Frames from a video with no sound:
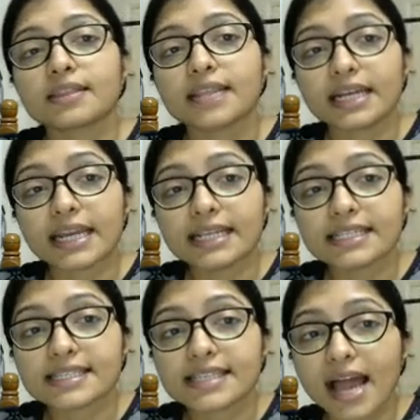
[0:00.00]
That
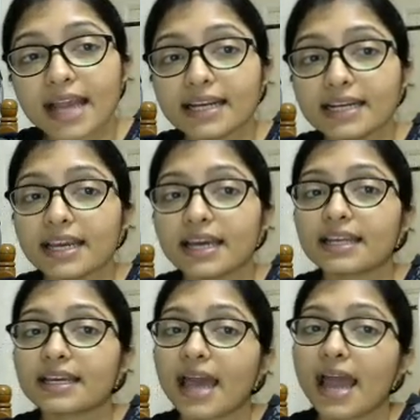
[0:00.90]
inside
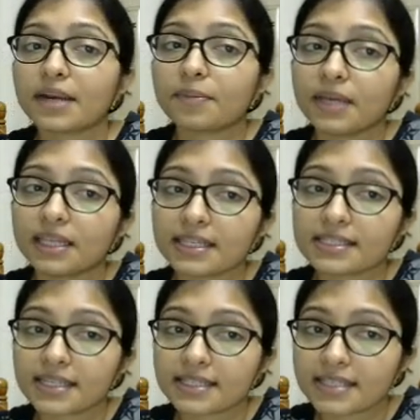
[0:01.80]
here can be,
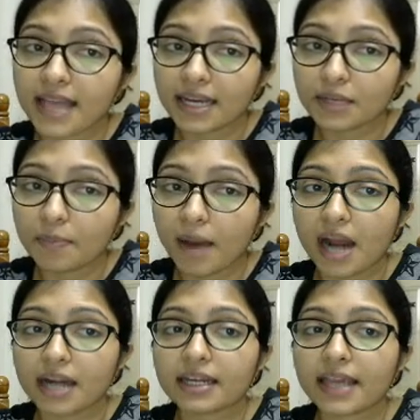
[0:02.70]
this inside
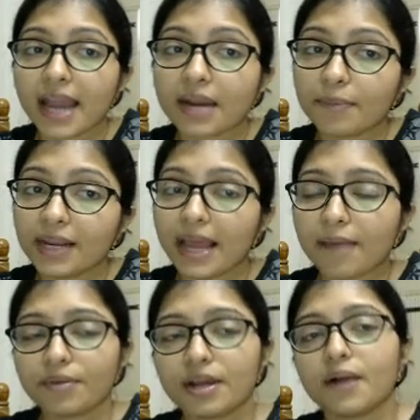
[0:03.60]
part can be
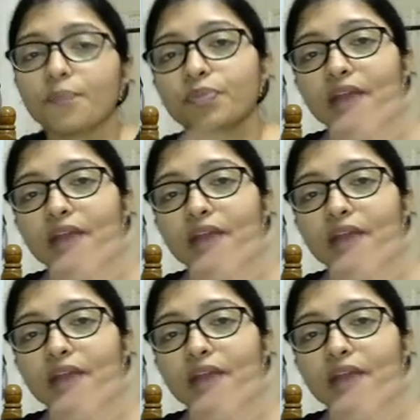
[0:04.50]
lambda,